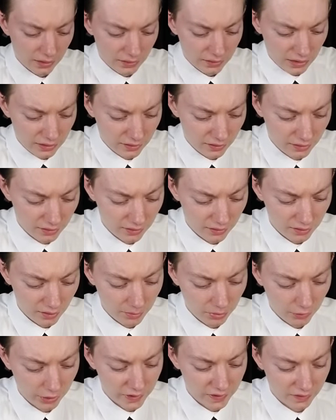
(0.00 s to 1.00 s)
That's just
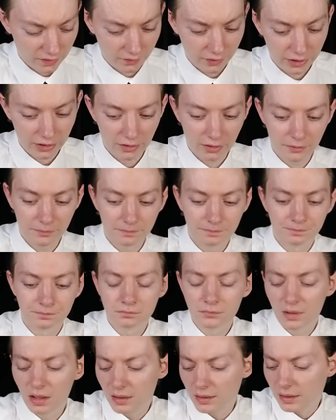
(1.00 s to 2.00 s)
disappointing. Like,
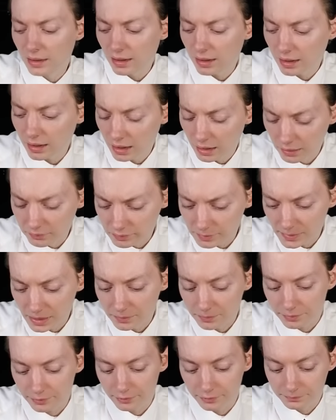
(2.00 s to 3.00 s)
I
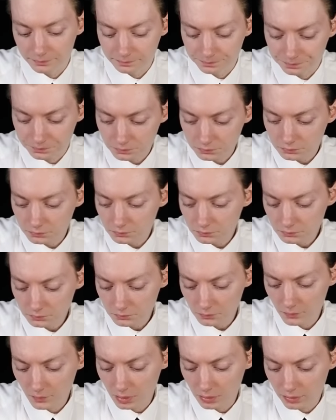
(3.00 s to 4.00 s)
remember
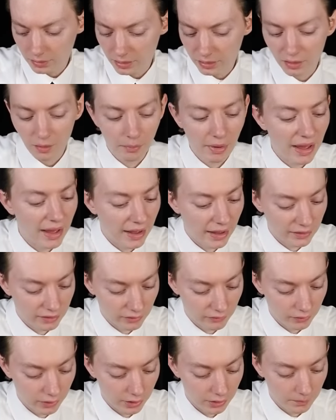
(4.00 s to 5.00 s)
in the
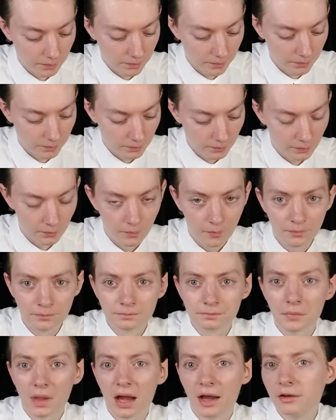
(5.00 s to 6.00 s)
past, right,
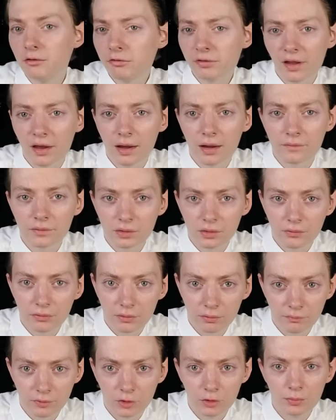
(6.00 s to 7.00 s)
I used to have a
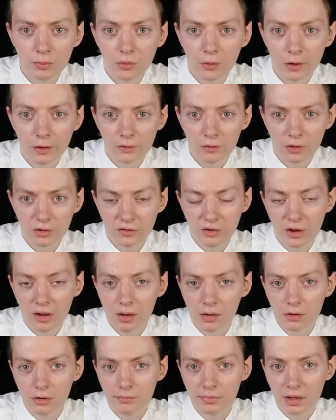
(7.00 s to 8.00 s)
different viewpoint on
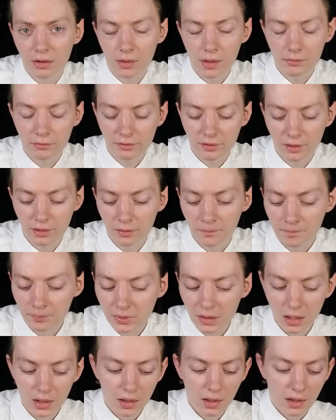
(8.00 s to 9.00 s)
Taco Bell. I was like,
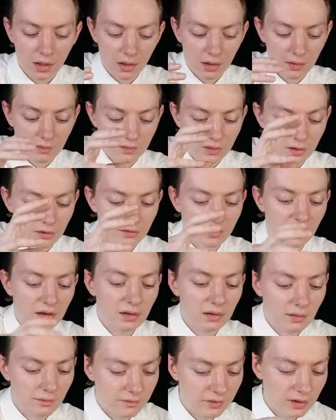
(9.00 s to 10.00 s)
if there's
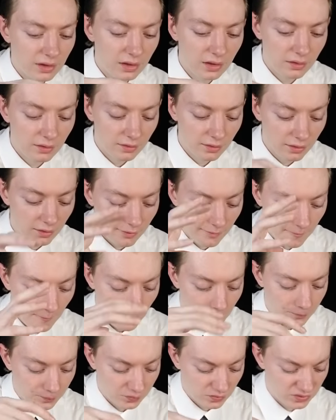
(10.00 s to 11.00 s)
any of these
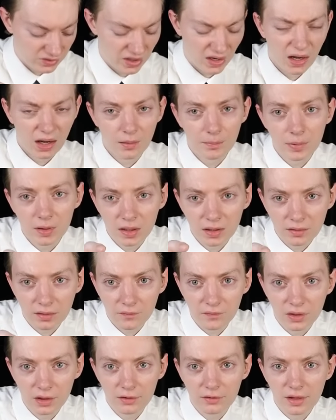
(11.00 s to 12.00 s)
toppings,
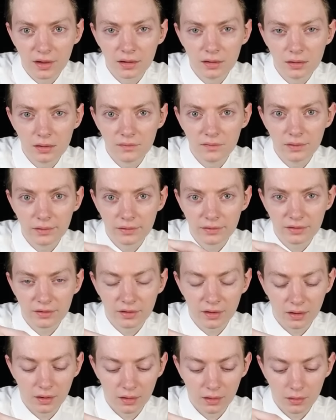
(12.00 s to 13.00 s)
if there's any of this
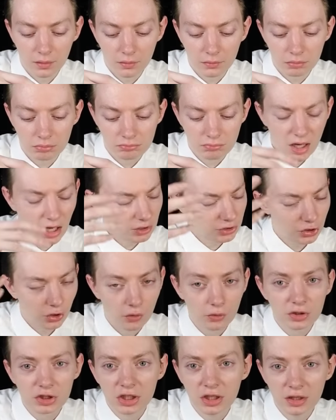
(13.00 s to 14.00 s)

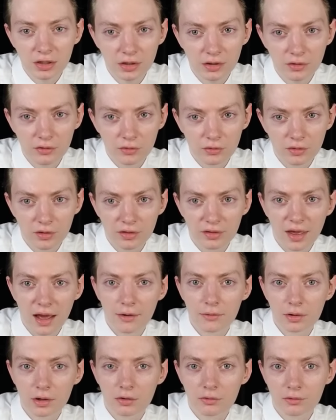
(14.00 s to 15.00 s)
nacho cheese or the sour
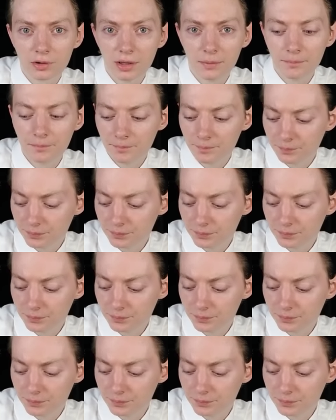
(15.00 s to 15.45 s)
cream,